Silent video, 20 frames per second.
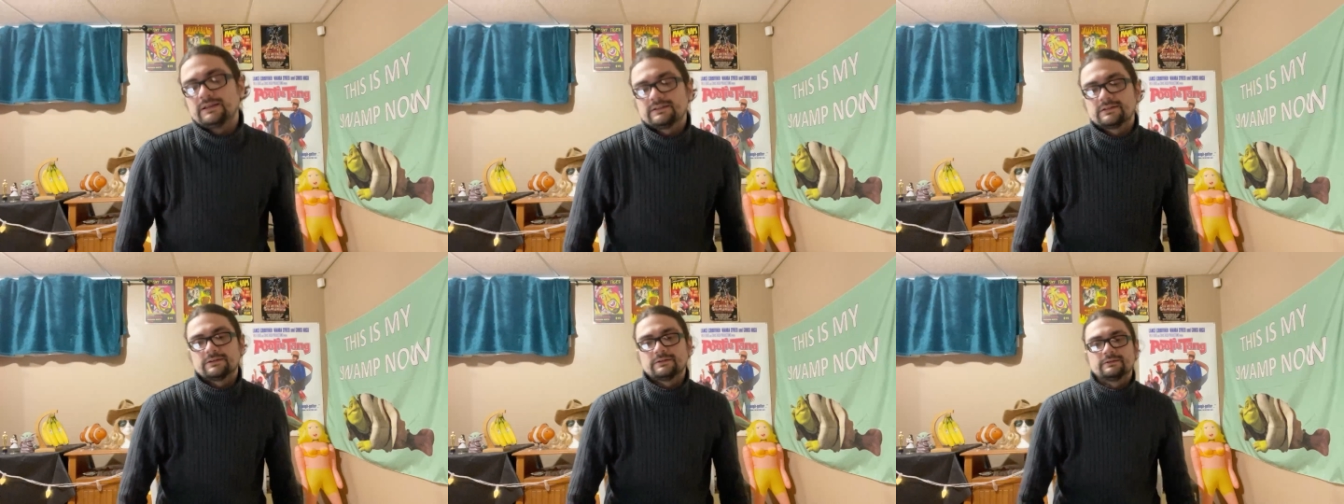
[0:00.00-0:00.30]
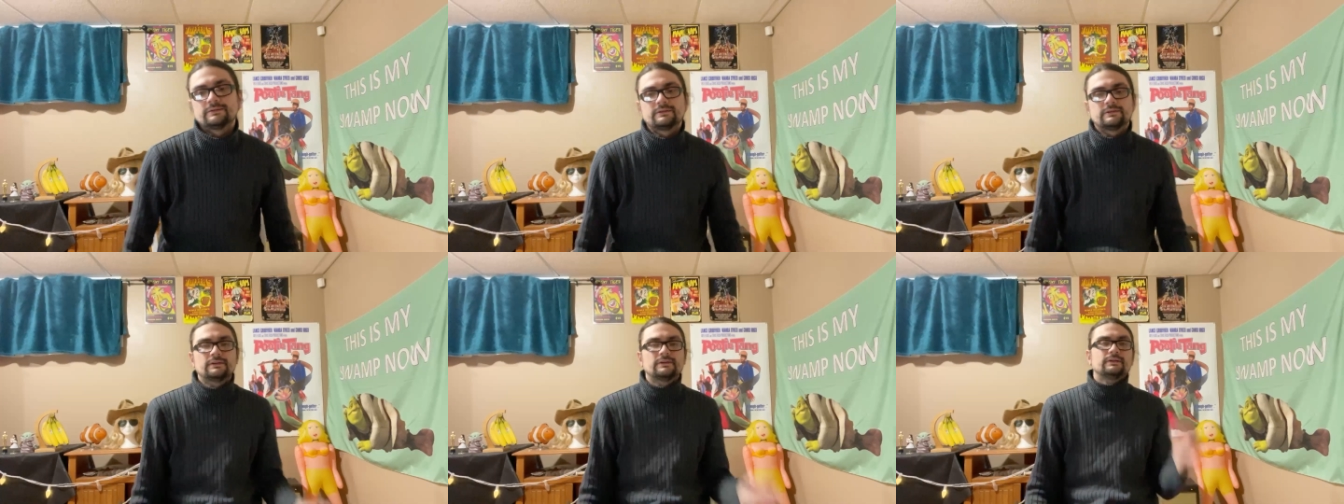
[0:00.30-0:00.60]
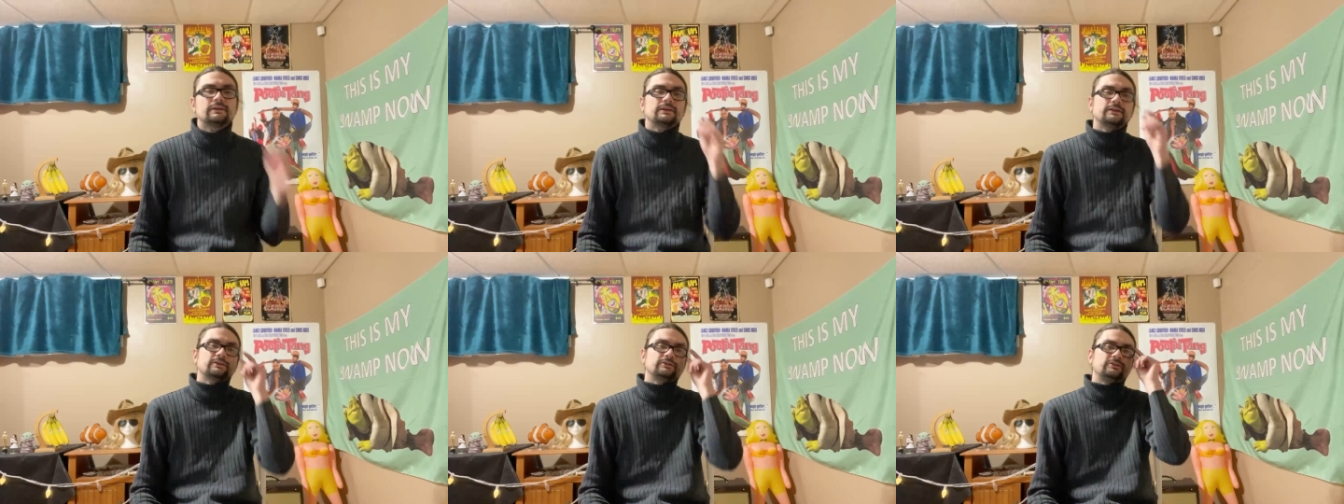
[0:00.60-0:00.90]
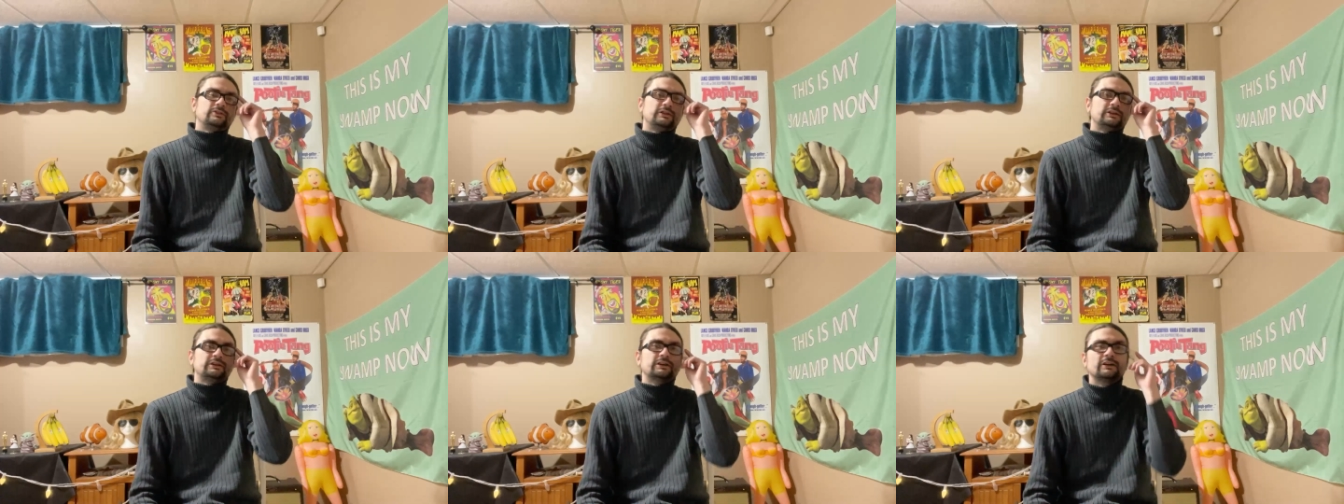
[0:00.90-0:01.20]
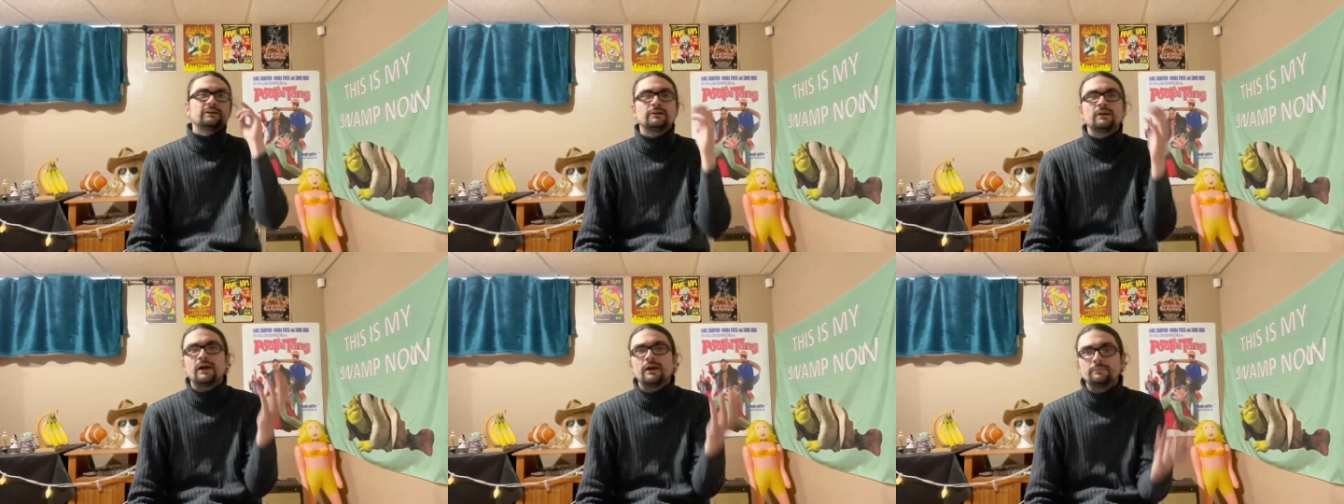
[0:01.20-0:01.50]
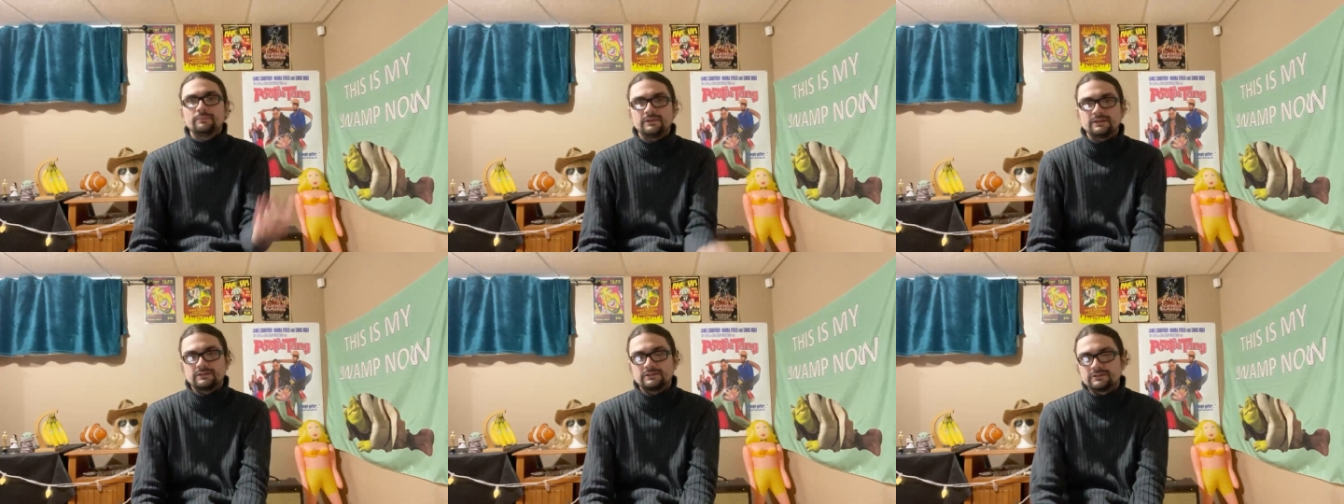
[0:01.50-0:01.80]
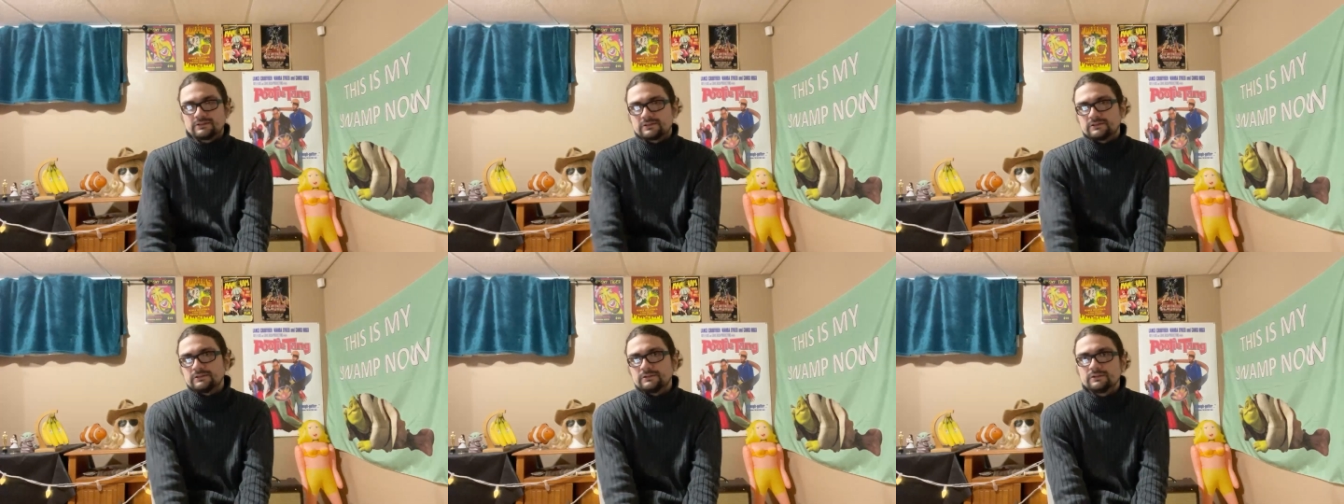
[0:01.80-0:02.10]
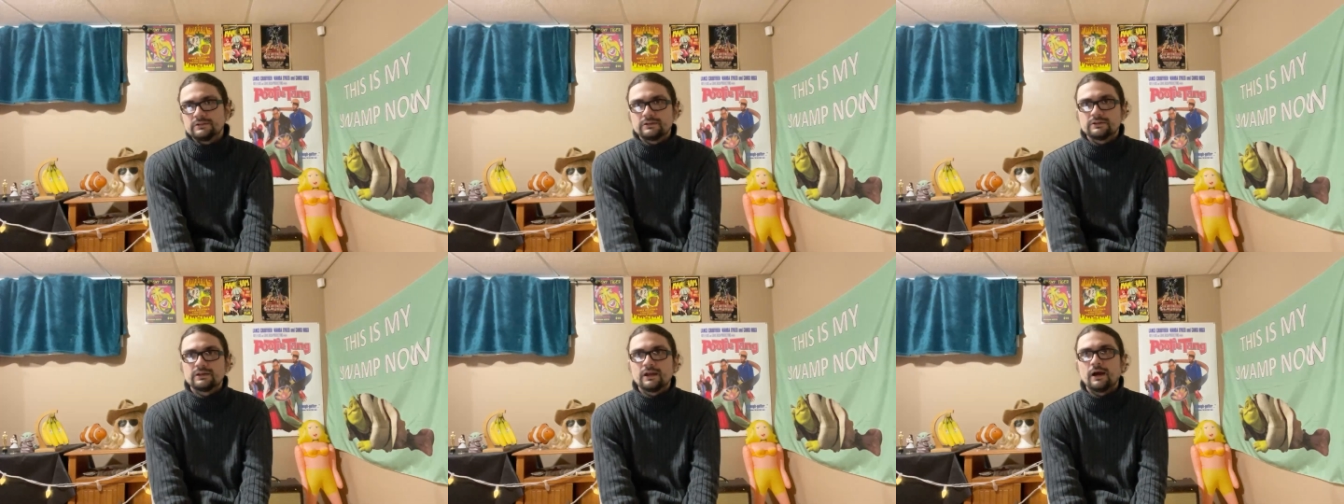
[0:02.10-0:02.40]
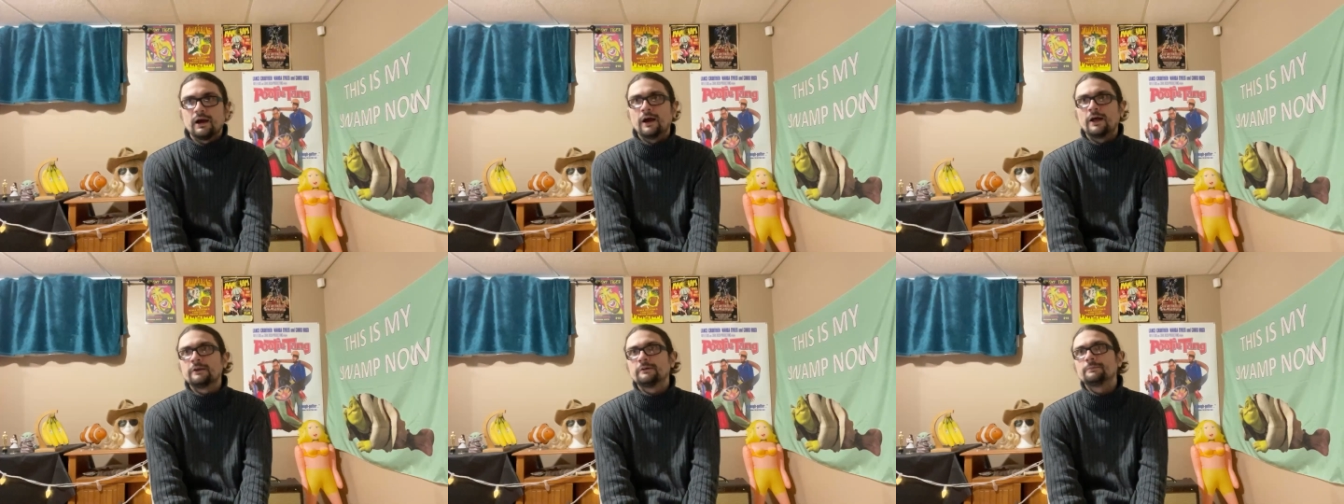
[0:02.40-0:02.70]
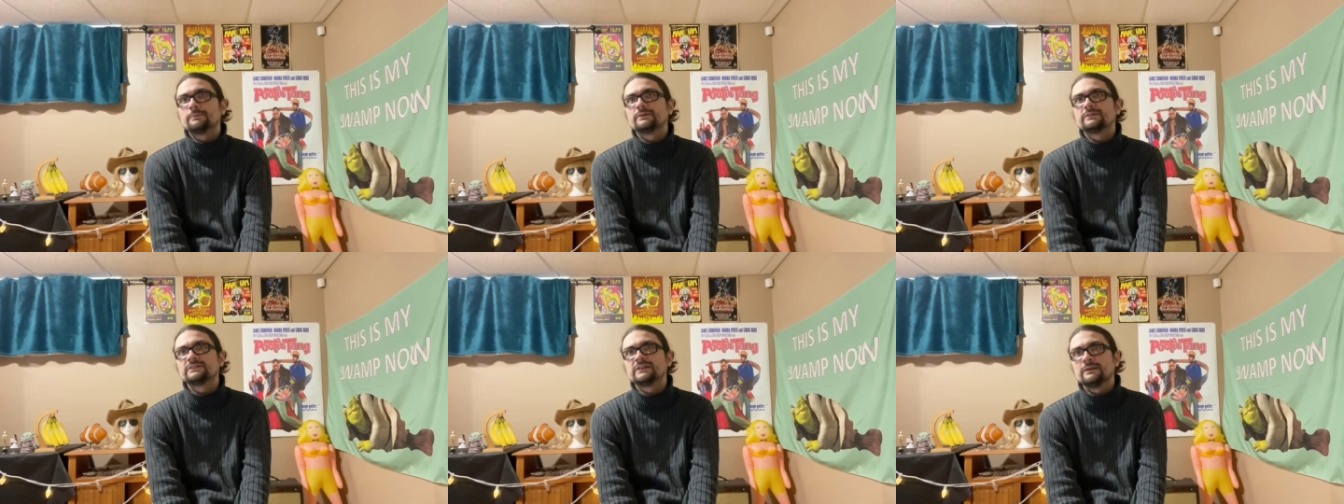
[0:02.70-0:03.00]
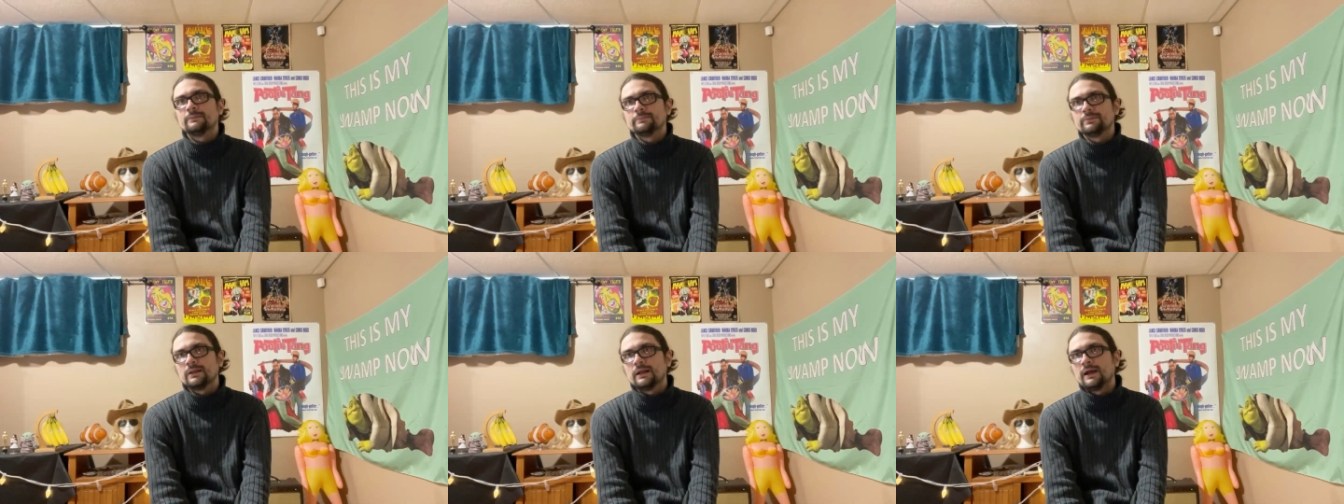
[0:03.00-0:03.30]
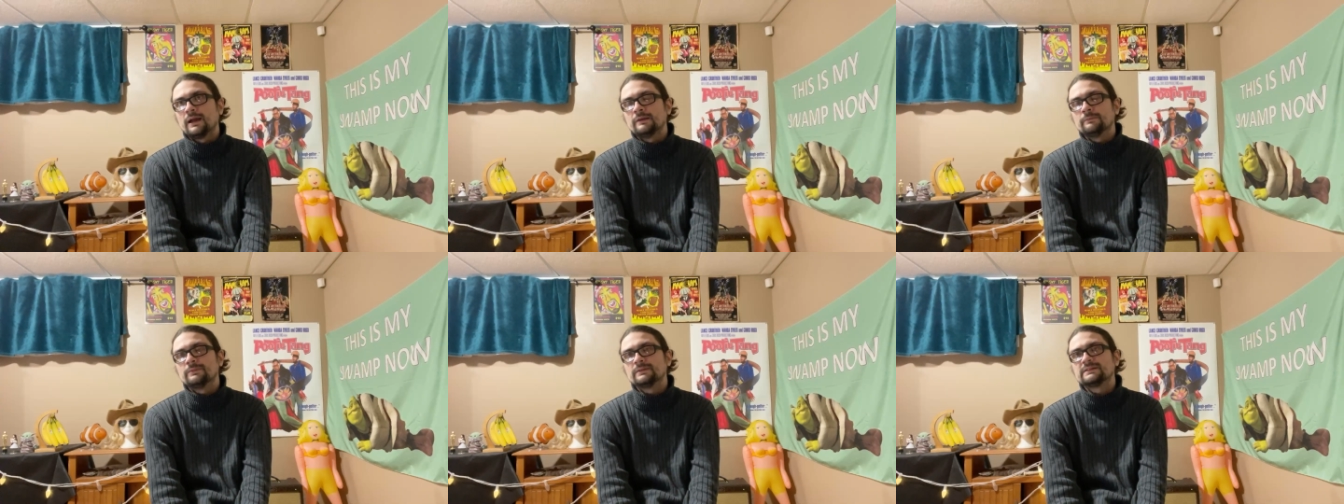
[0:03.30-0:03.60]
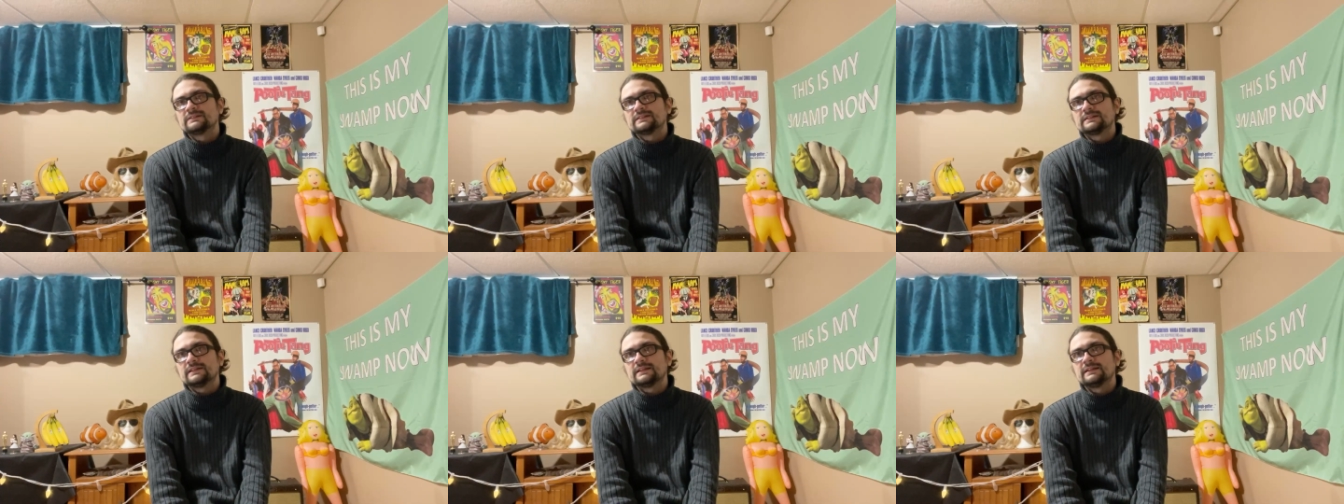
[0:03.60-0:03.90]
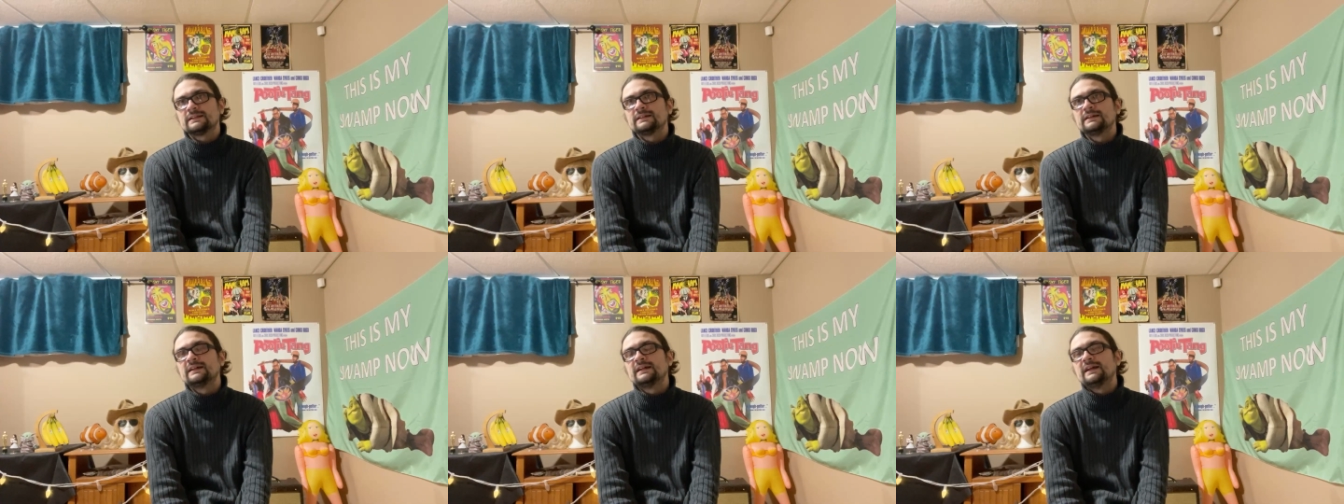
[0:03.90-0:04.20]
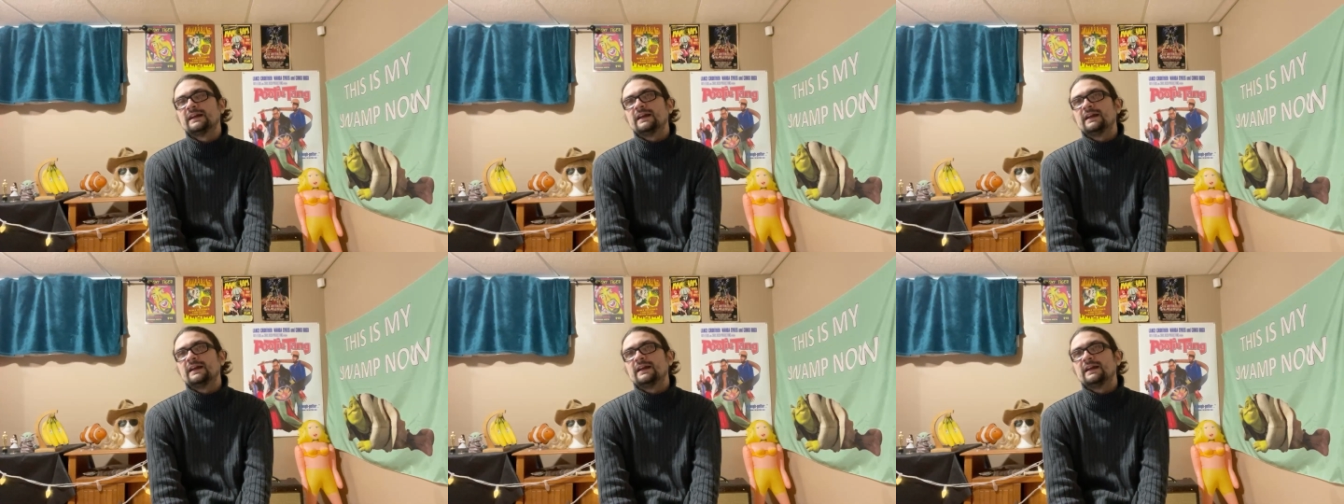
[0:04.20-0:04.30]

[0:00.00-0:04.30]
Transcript: So she could not be 100% blind, but still,